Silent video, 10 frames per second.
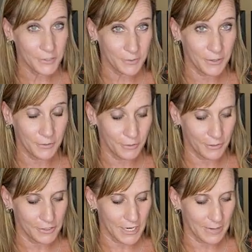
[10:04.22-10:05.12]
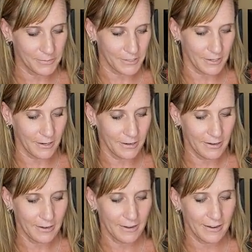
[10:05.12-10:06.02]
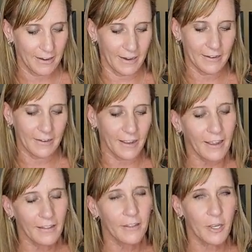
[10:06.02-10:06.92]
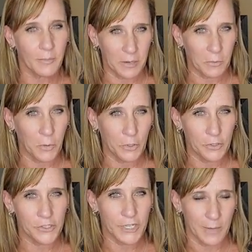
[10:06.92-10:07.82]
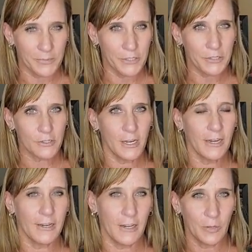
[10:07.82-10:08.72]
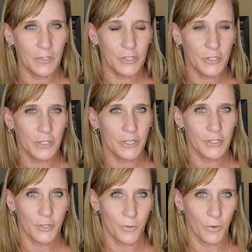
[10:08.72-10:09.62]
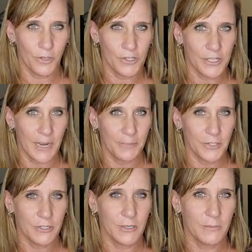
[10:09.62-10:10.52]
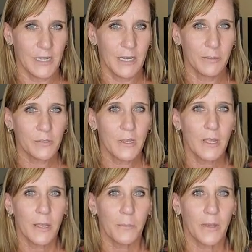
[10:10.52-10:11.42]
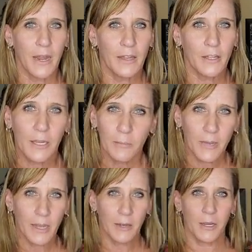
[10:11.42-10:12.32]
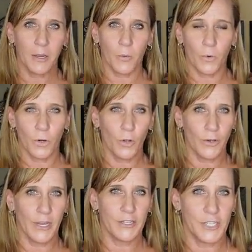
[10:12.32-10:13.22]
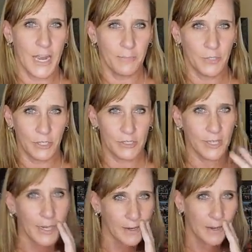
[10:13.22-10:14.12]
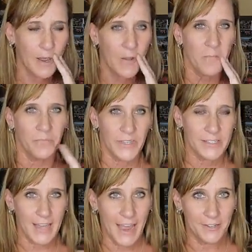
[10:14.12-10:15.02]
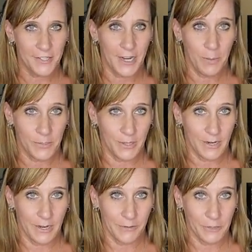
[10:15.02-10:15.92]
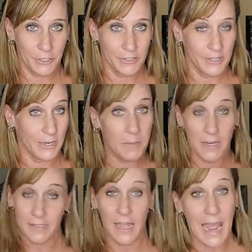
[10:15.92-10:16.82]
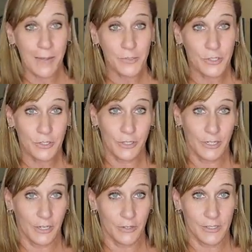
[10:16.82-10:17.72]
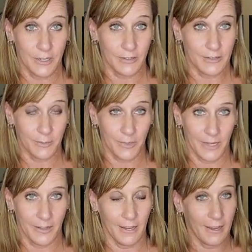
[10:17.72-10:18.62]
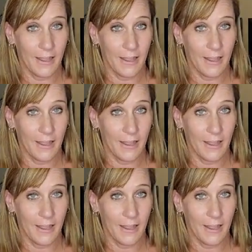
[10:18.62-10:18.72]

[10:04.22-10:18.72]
went through a chapter, and I look at my world as chapters, right? And I hope that you look at your world as chapters sometimes. But I look at my world as chapters, and this last chapter that I was just in makes absolutely no sense to me. Like,